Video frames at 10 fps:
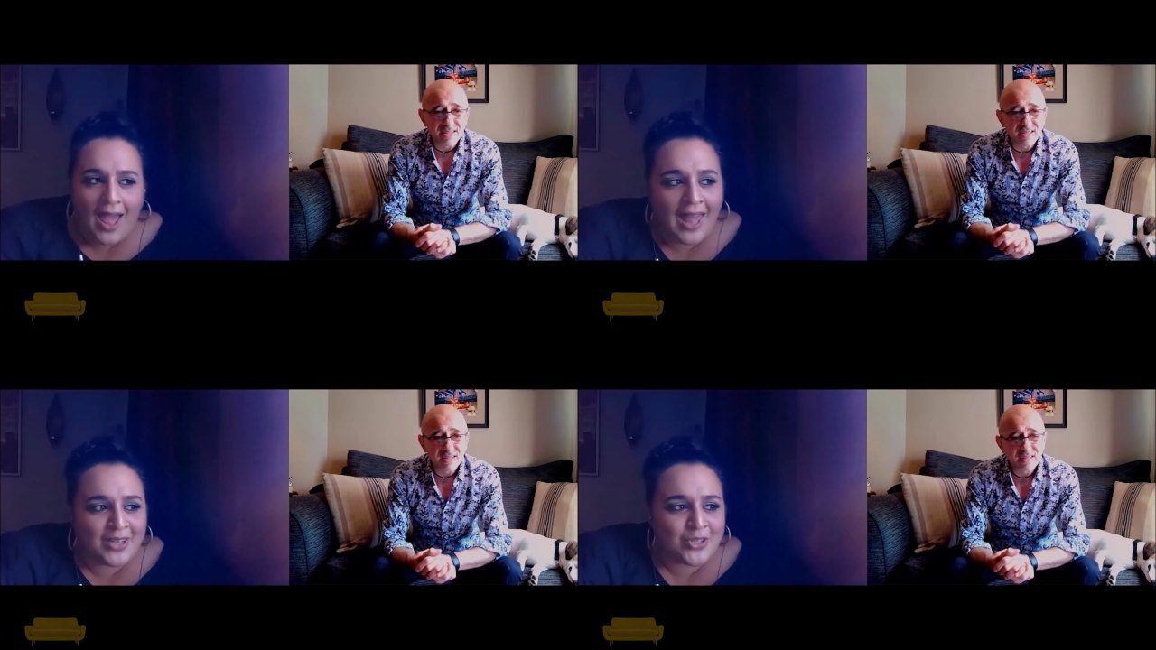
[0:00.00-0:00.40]

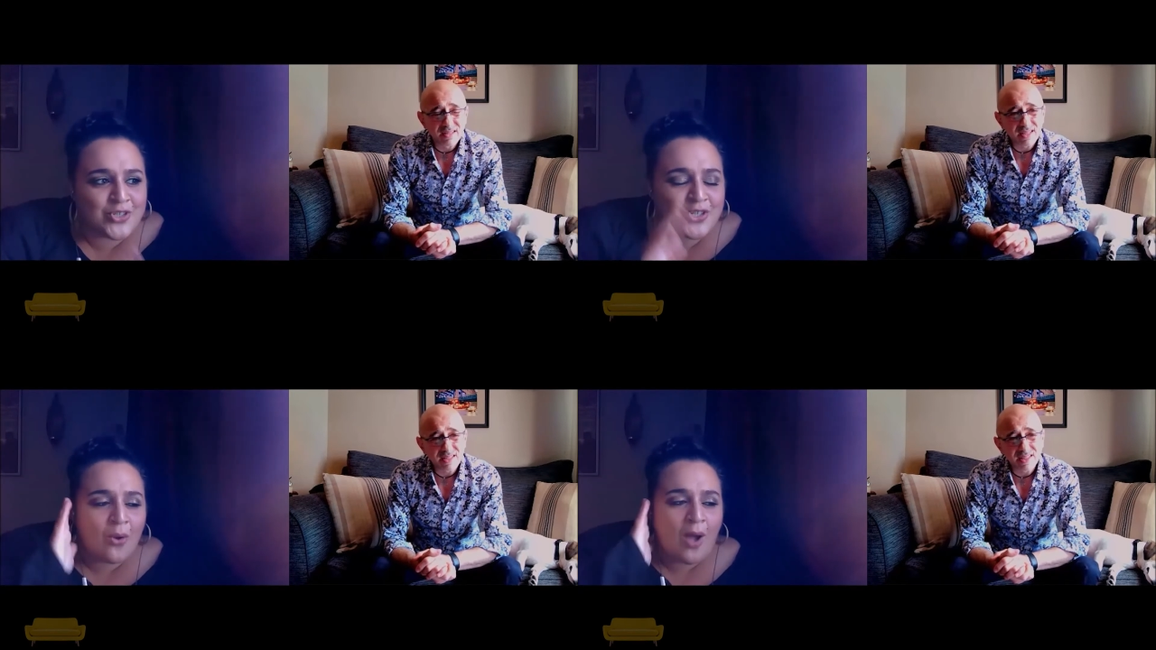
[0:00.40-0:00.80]
Speaker 1: And
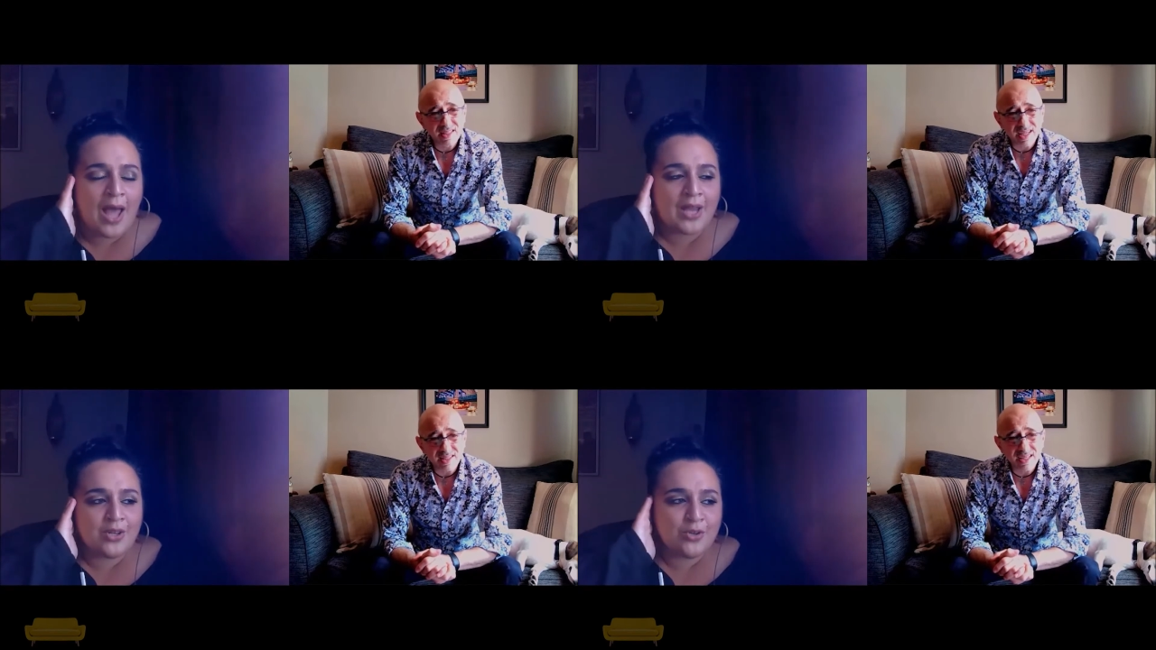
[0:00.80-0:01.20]
so
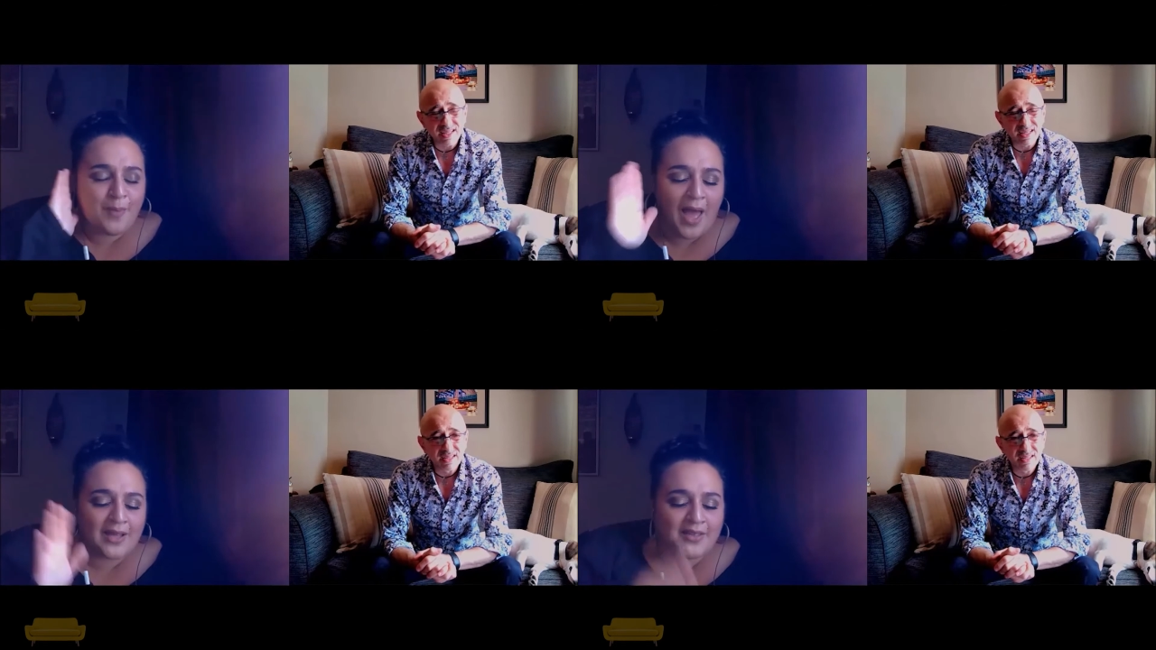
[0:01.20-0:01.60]
I knew
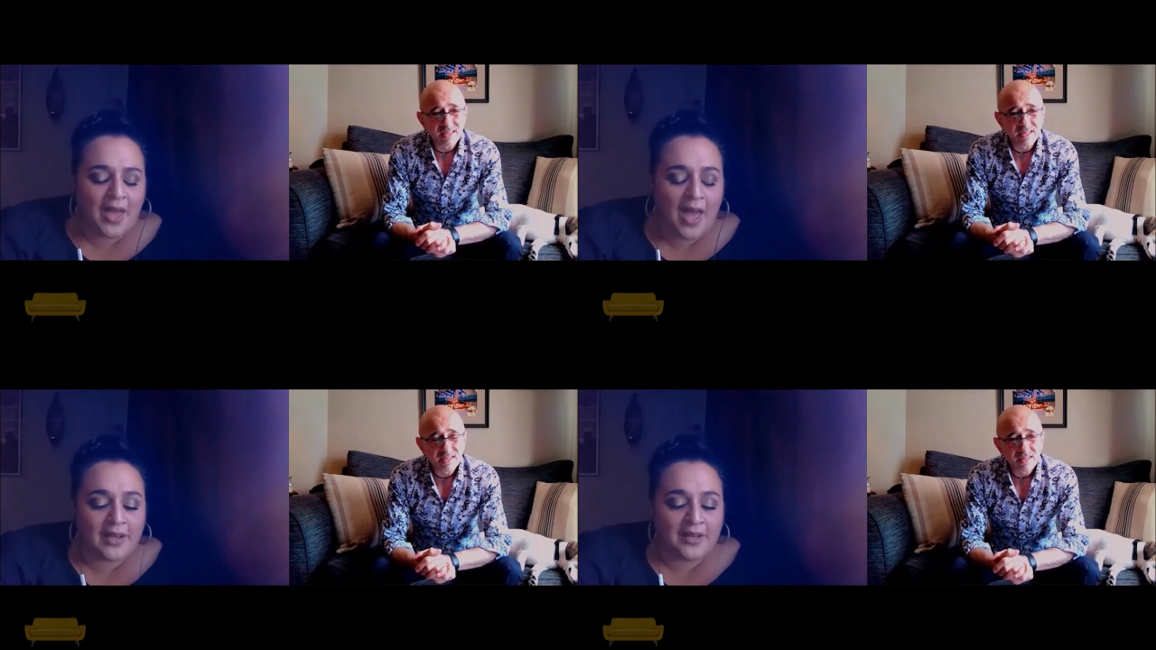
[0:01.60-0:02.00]
back
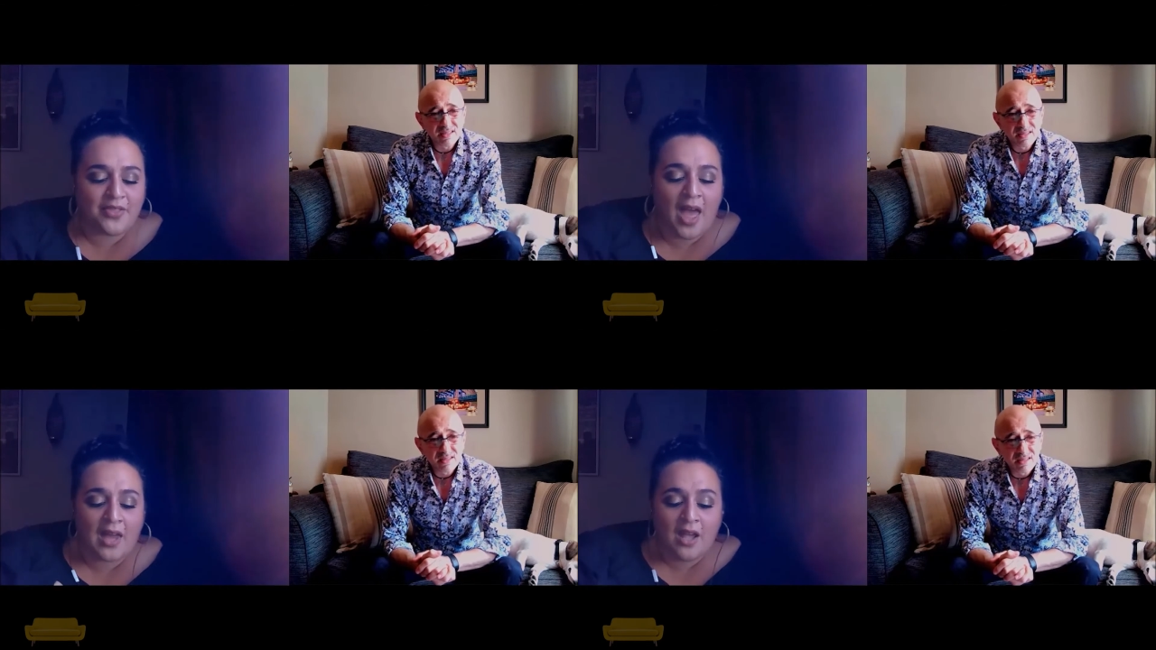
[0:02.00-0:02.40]
then
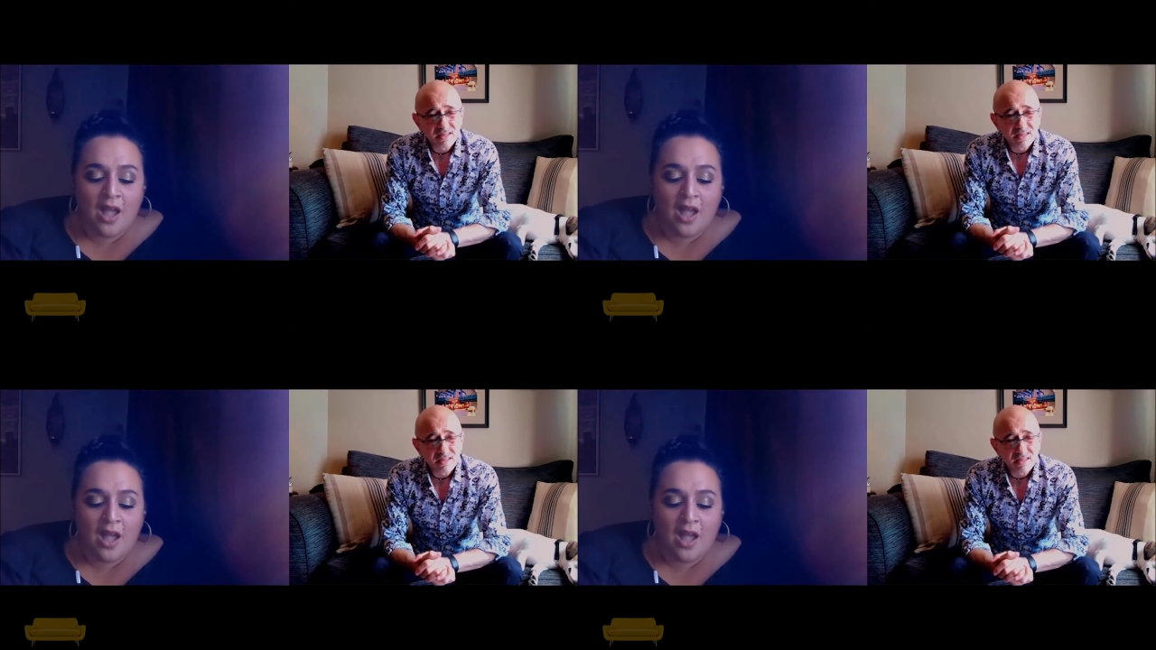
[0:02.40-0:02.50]
that